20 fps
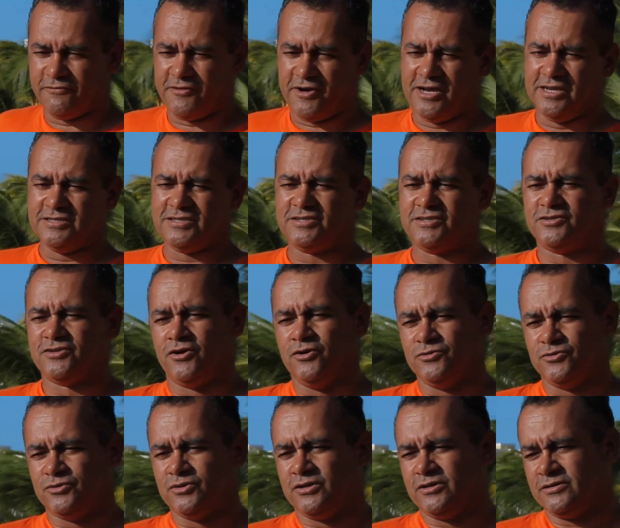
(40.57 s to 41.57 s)
of us,
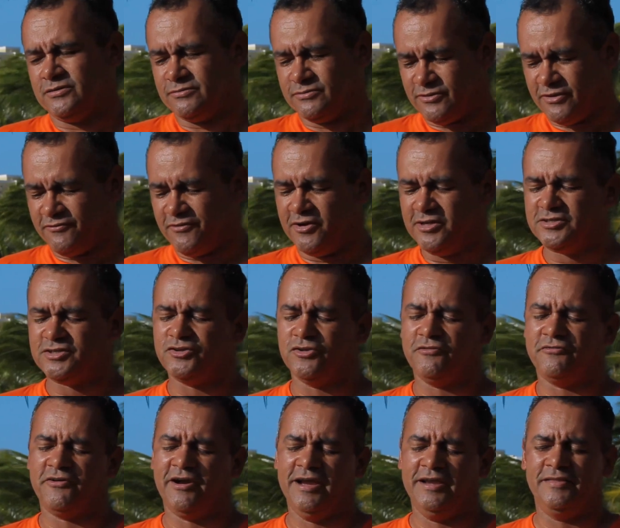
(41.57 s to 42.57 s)

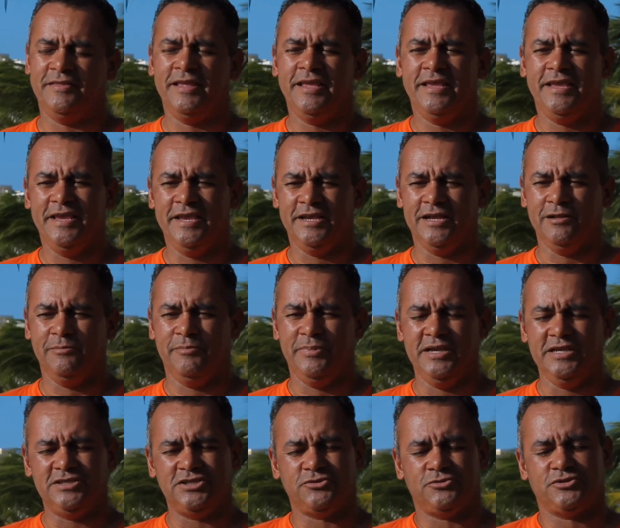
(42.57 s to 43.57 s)
you'll find Eagle
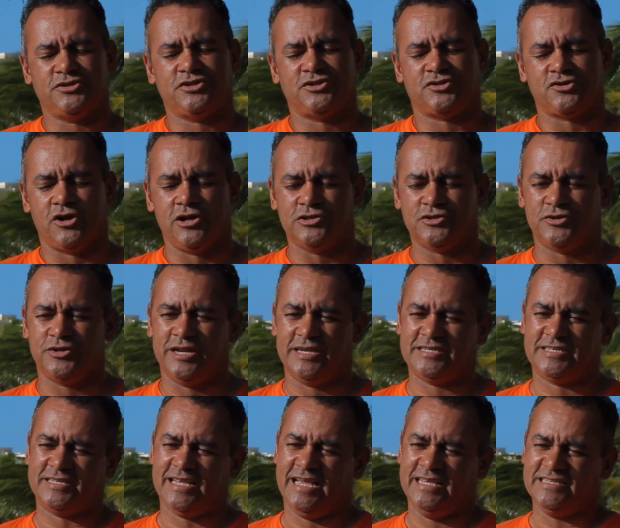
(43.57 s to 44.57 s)
Beach, which is also an
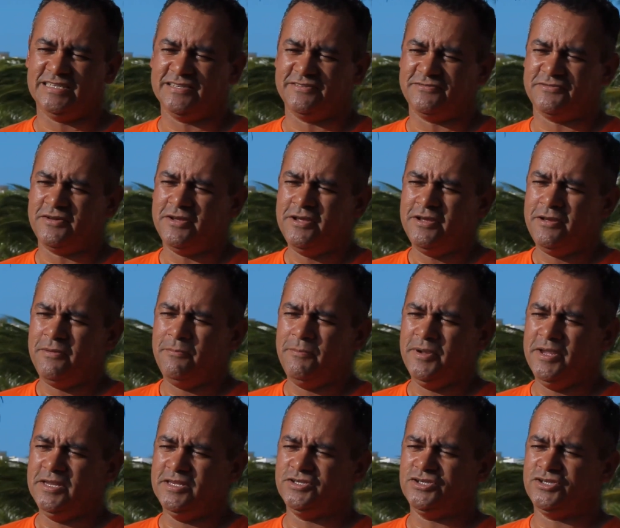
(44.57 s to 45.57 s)
extensive
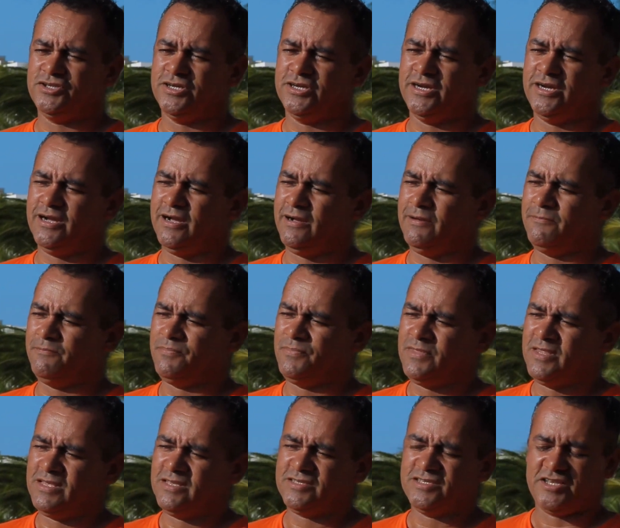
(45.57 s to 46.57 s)
beach,
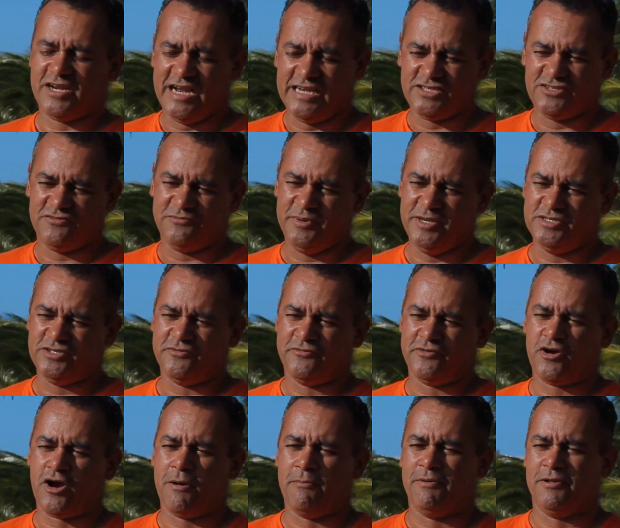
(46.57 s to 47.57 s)
stretch of beach of
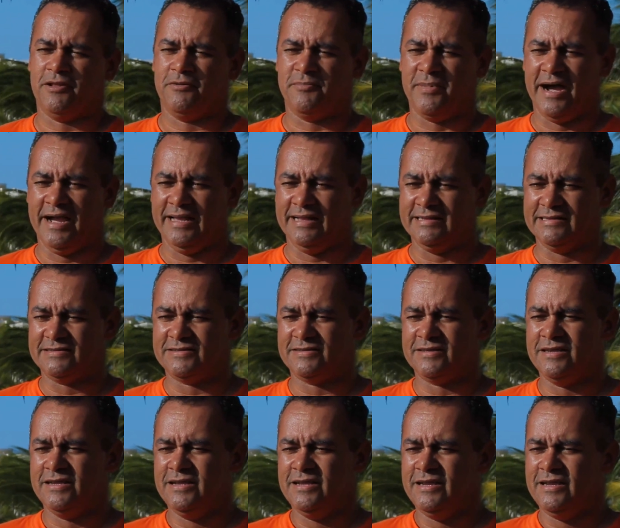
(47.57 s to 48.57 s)
a couple of miles.
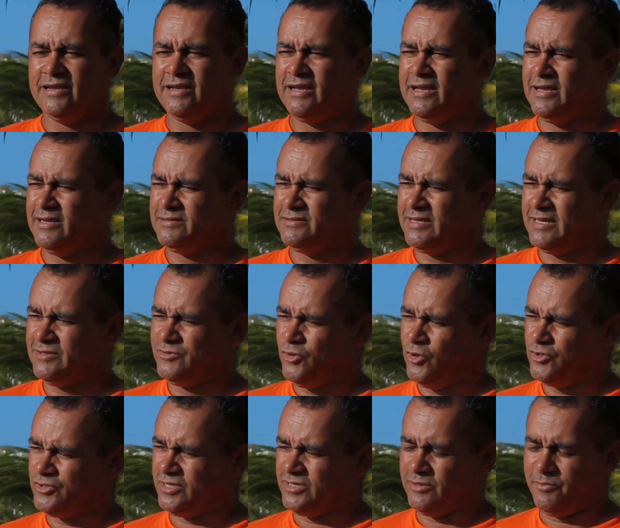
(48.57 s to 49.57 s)
And
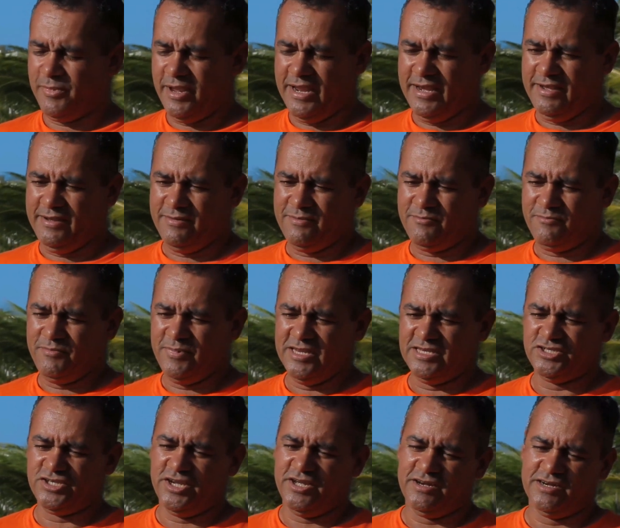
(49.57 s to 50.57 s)
those are the main
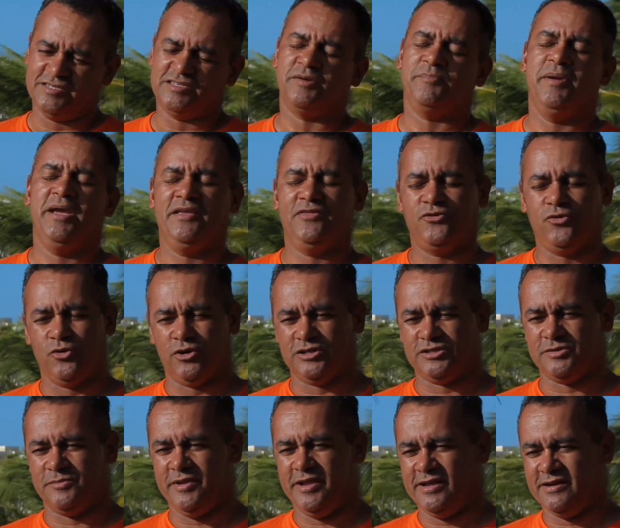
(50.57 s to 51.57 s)
beach areas, the main
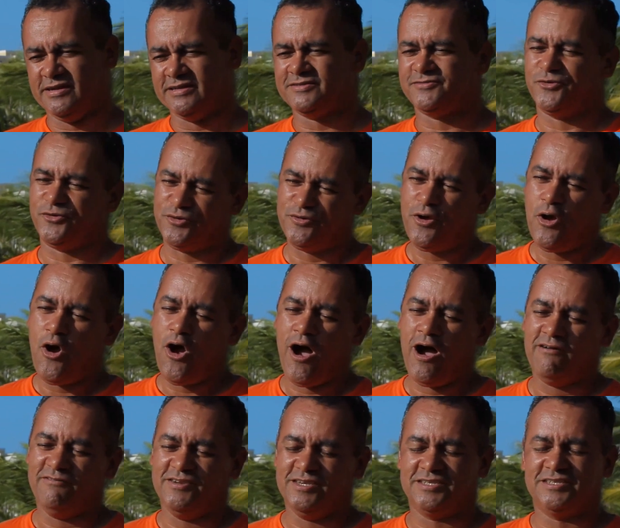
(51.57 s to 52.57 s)
tourism areas for
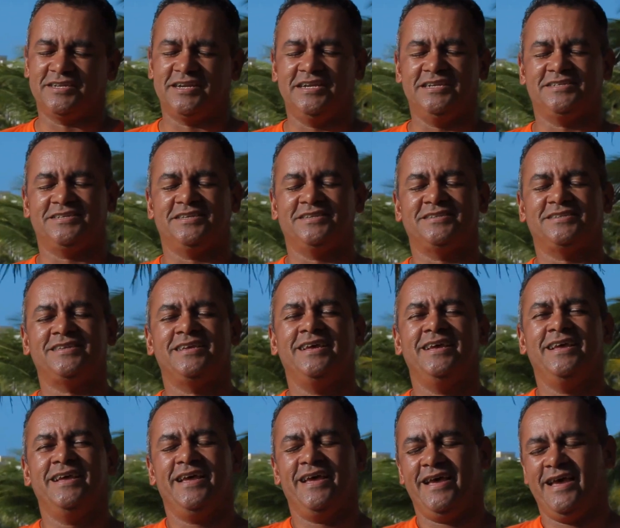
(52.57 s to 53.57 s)
obvious reasons.
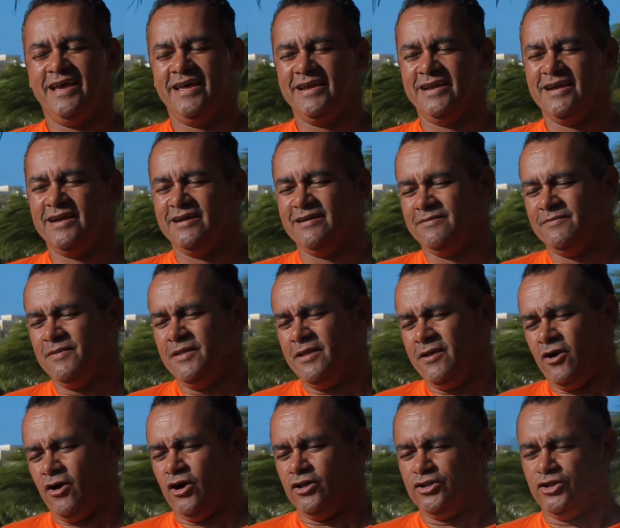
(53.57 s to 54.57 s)
And
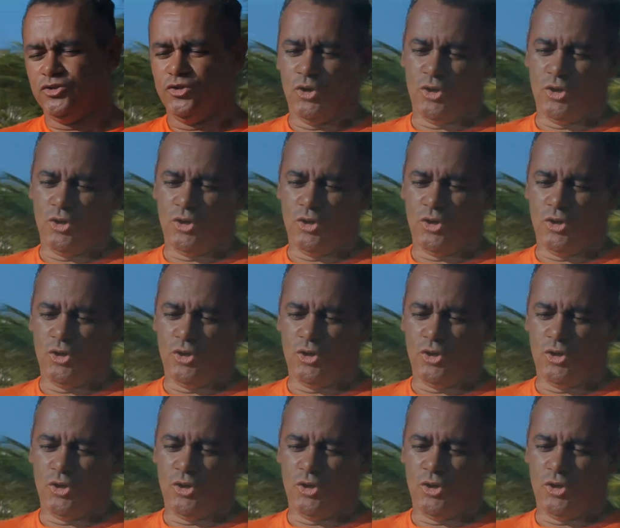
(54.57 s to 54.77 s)
on the